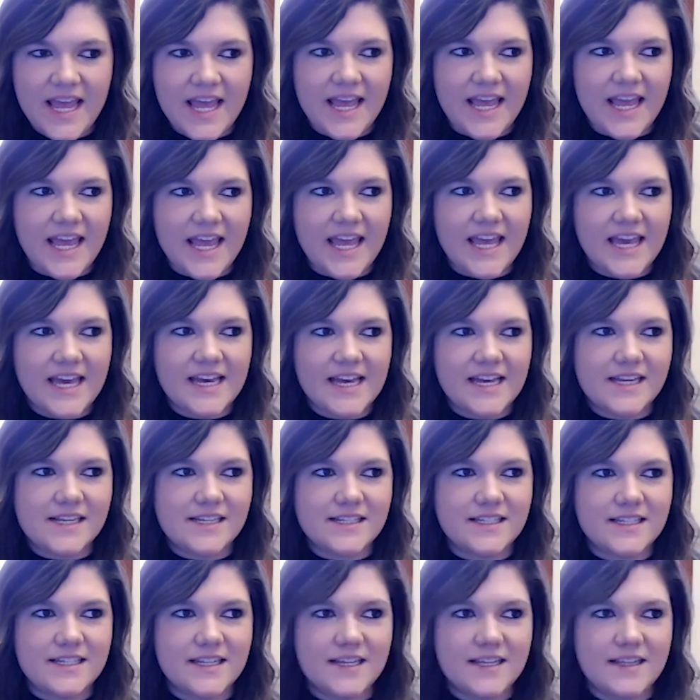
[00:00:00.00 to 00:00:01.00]

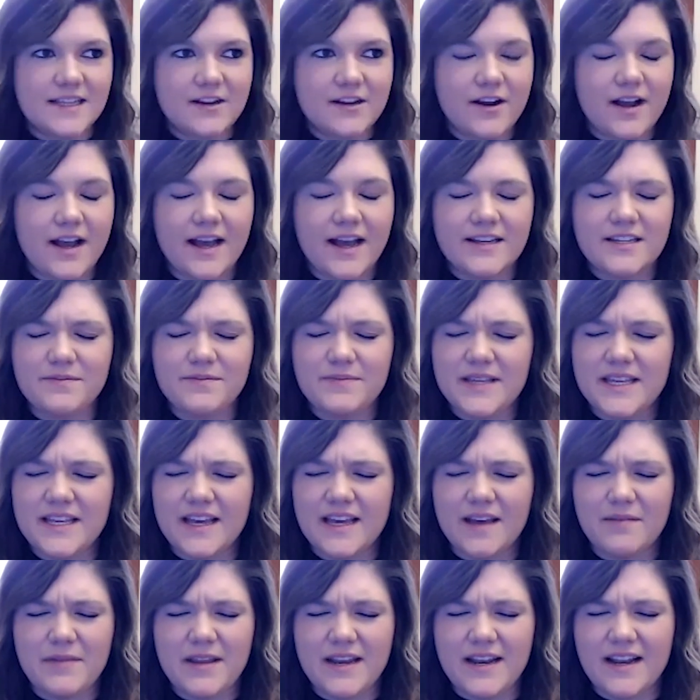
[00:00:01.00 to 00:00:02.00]
And there had to be,
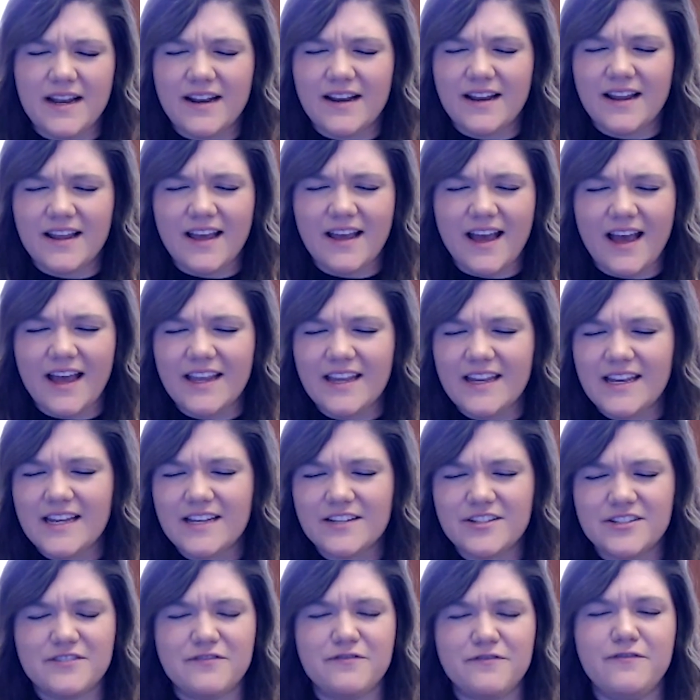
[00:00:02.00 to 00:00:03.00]
I mean, I
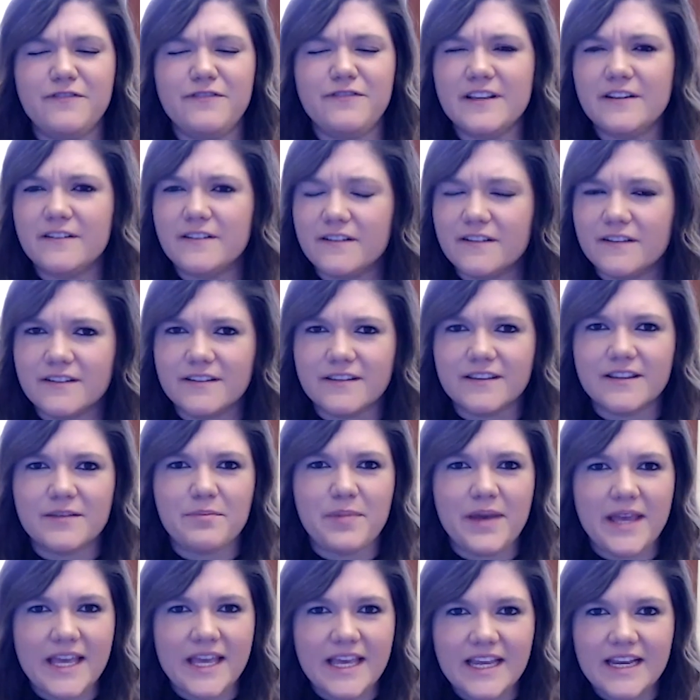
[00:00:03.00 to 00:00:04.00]
can just feel the
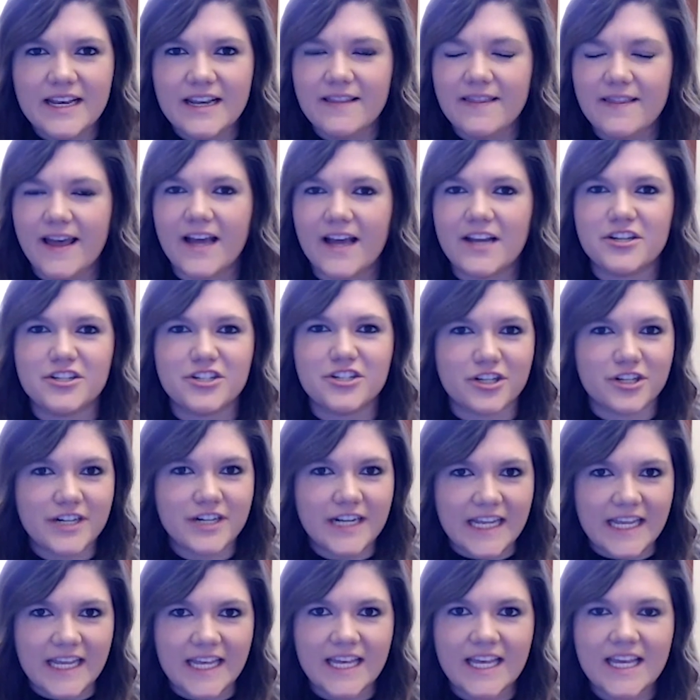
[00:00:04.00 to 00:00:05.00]
pain in that
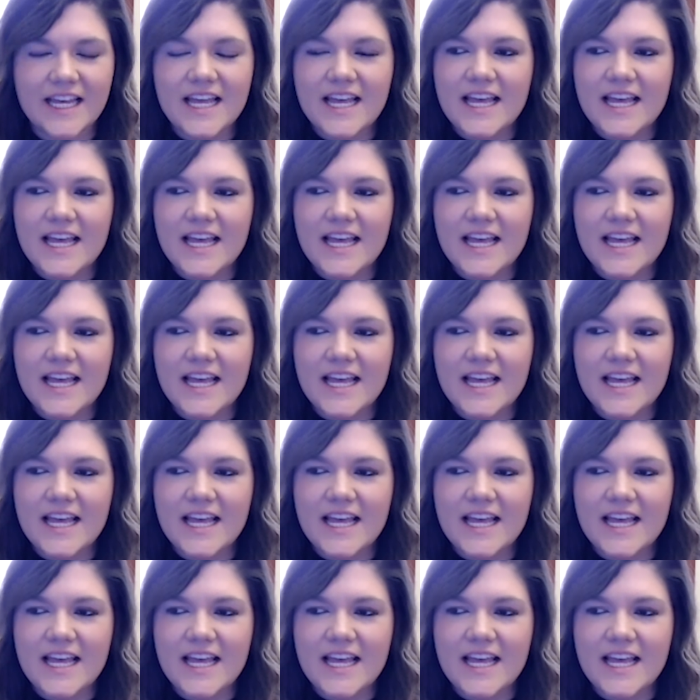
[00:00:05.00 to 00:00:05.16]
journey.